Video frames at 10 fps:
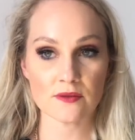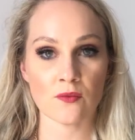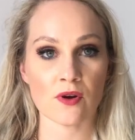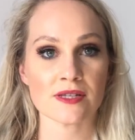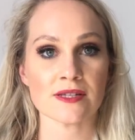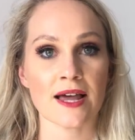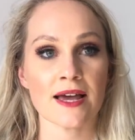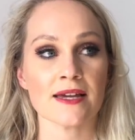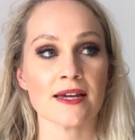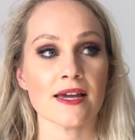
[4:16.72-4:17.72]
wasn't
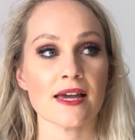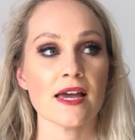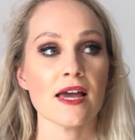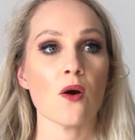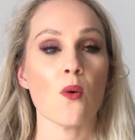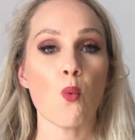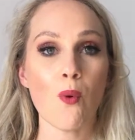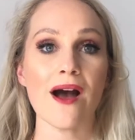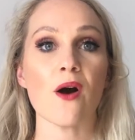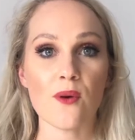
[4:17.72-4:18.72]
like
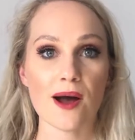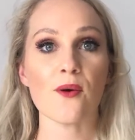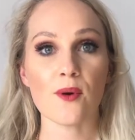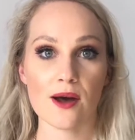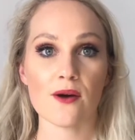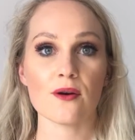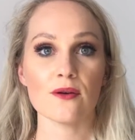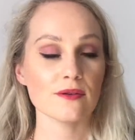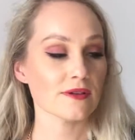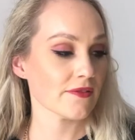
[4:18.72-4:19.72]
wow,
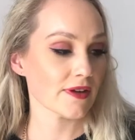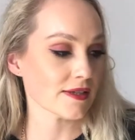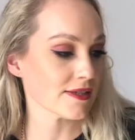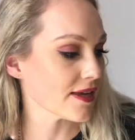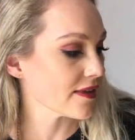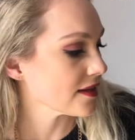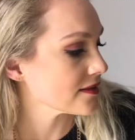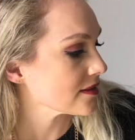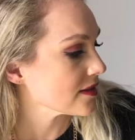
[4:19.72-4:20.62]
if I can say that.